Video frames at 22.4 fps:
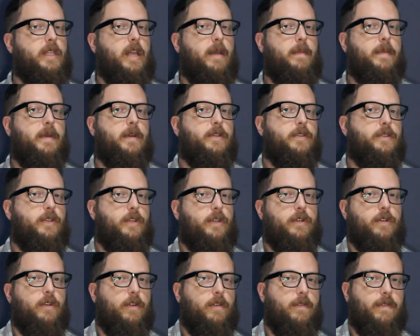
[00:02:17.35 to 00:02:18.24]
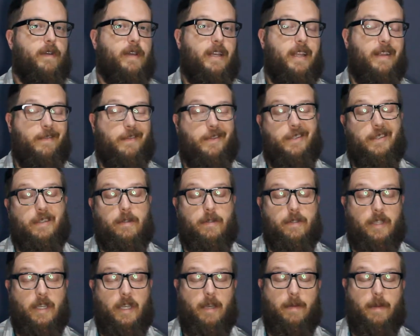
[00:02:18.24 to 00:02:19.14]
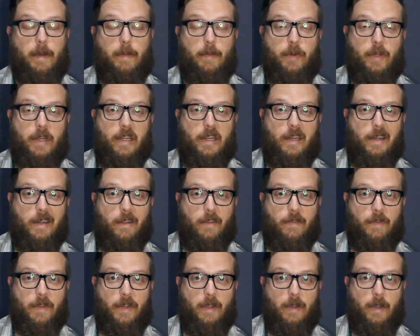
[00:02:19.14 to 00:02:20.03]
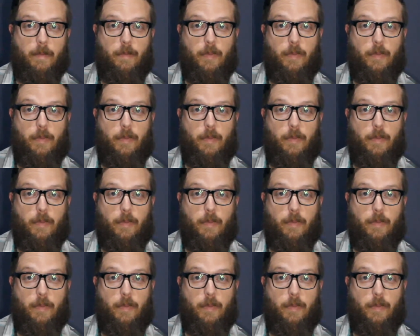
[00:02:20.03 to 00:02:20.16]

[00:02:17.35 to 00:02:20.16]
that bell so you're notified every single time I put out another video.